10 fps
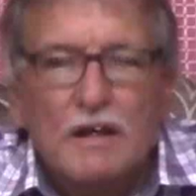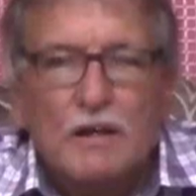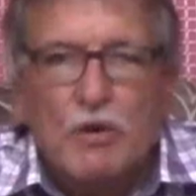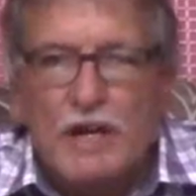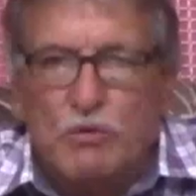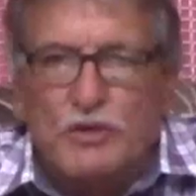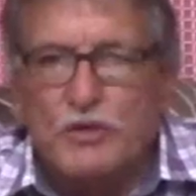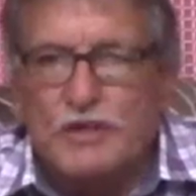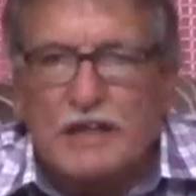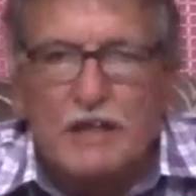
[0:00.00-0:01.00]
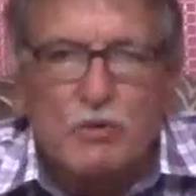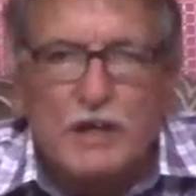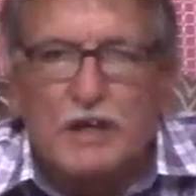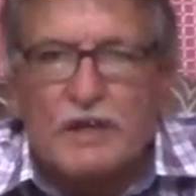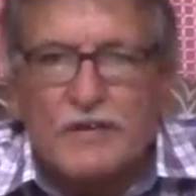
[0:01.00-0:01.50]
Where would you say
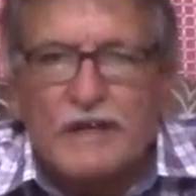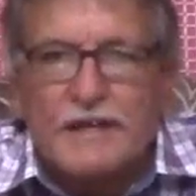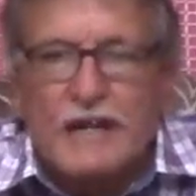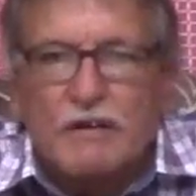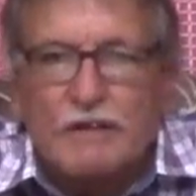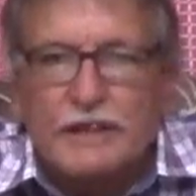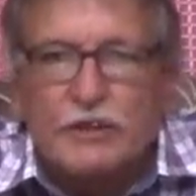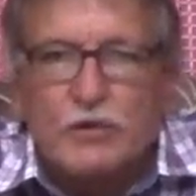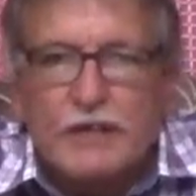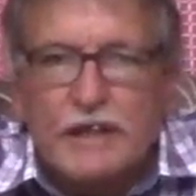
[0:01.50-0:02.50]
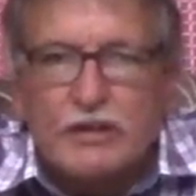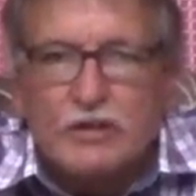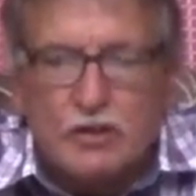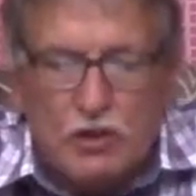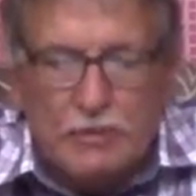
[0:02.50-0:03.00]
we are right now in
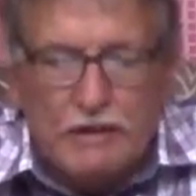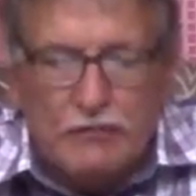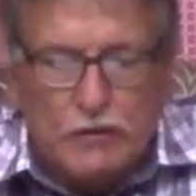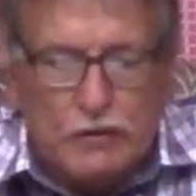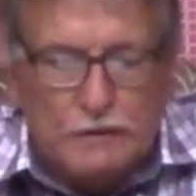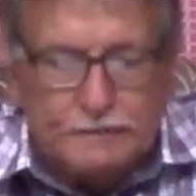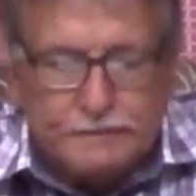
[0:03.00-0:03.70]
2024?